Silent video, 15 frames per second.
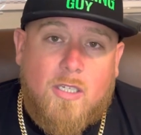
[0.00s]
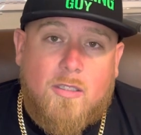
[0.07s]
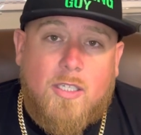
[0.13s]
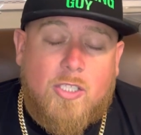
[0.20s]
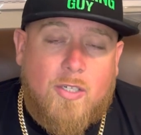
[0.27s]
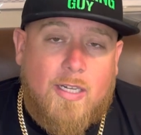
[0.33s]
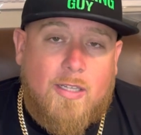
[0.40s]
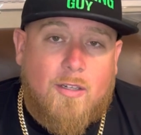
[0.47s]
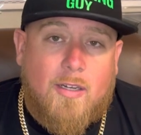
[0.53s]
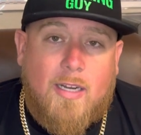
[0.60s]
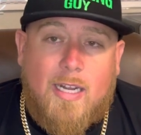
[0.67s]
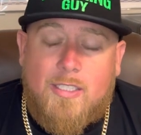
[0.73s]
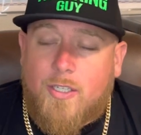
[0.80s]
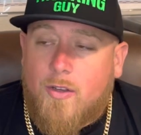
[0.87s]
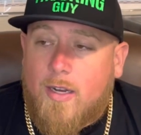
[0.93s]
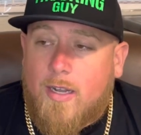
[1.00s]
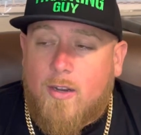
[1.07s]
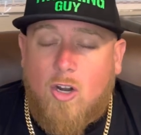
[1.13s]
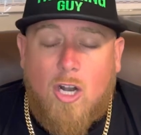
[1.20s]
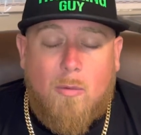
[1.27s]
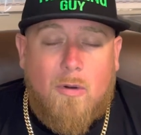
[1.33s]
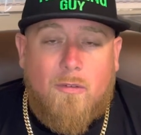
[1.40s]
on the trailer, guys. You can go down
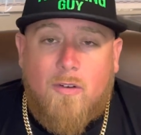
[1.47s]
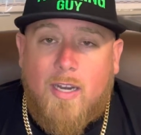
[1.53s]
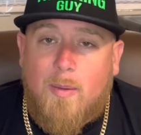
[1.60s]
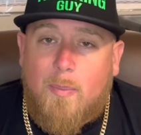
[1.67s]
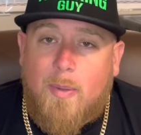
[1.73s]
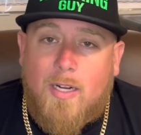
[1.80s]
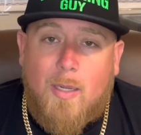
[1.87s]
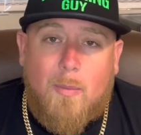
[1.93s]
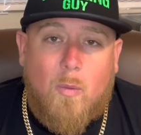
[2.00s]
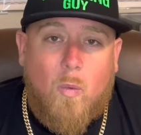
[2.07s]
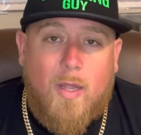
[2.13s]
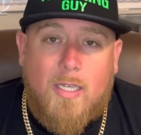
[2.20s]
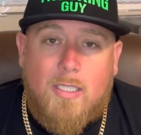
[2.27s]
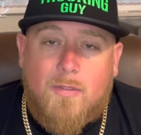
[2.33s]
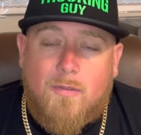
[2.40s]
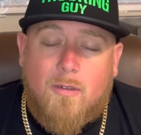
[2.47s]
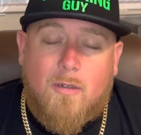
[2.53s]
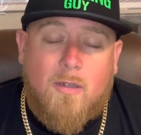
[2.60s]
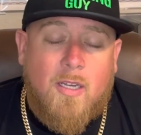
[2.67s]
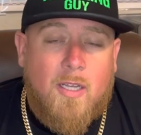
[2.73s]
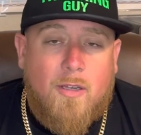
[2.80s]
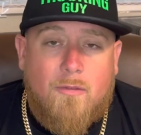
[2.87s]
to Harbor Freight, pick up a winch
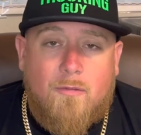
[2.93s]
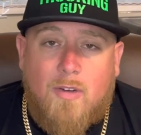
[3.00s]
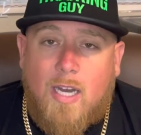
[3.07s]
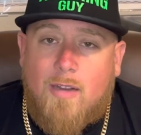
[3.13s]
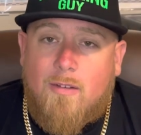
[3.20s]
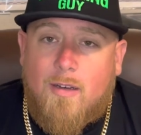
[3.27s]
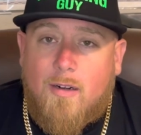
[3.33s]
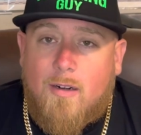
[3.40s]
for $500,